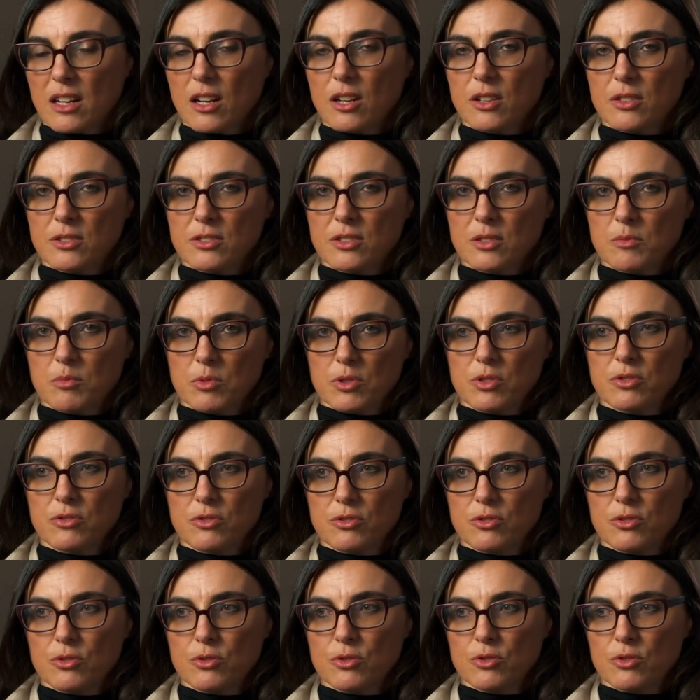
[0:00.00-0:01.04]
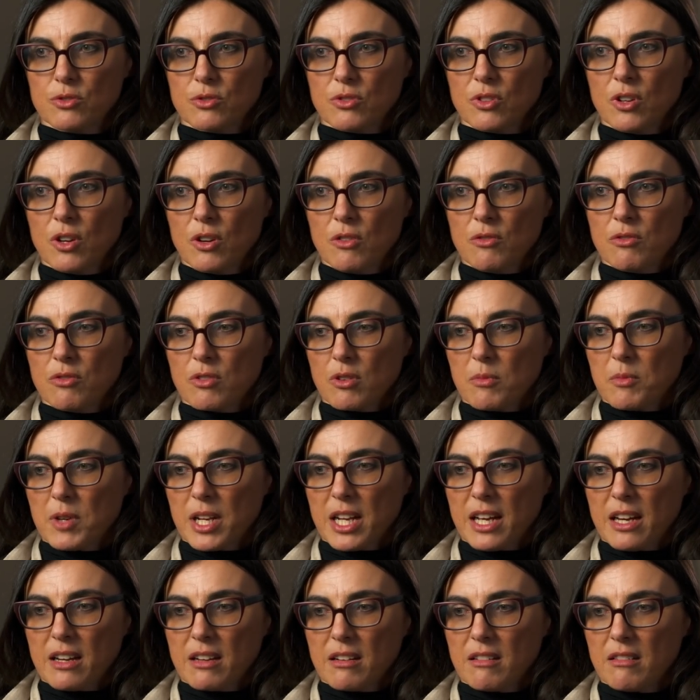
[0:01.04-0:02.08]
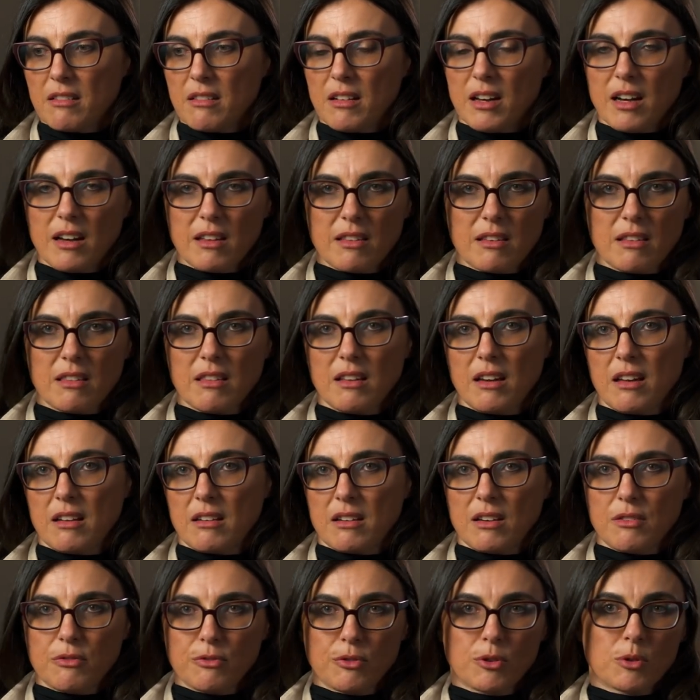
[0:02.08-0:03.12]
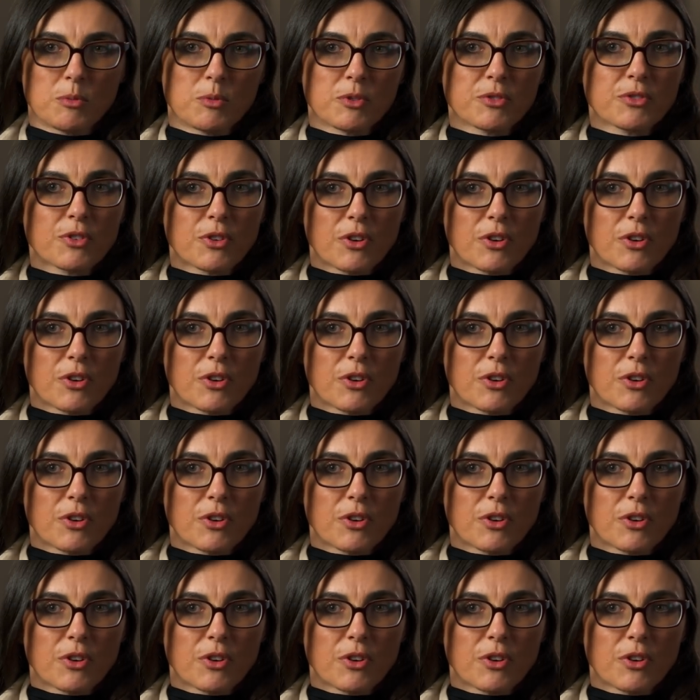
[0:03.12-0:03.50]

that looked at prostitution from an angle other than a form of